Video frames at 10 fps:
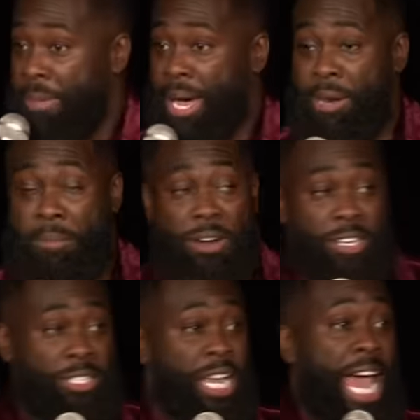man.
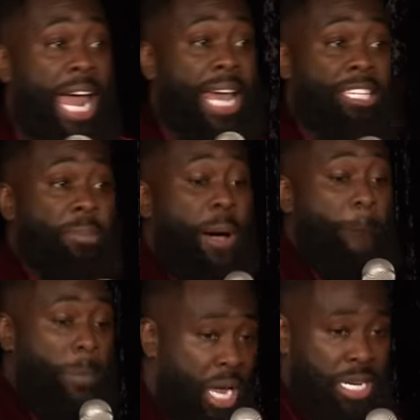America's, LA is about
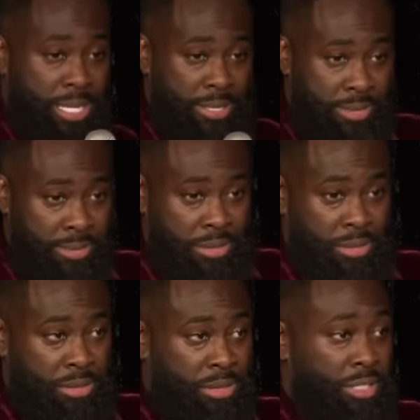money.
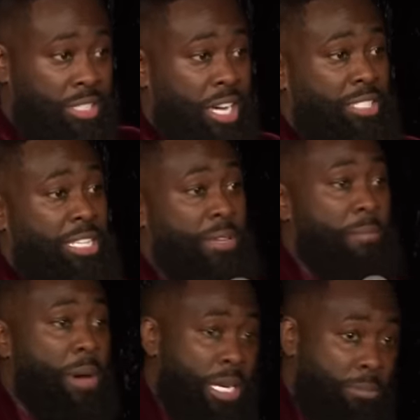Success and
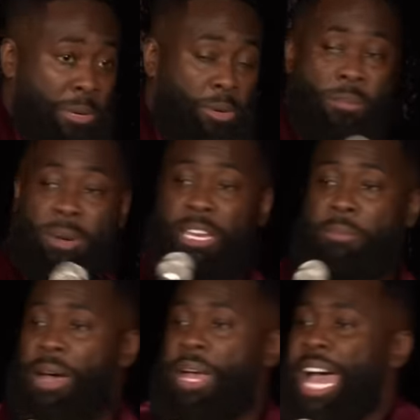money. People complain about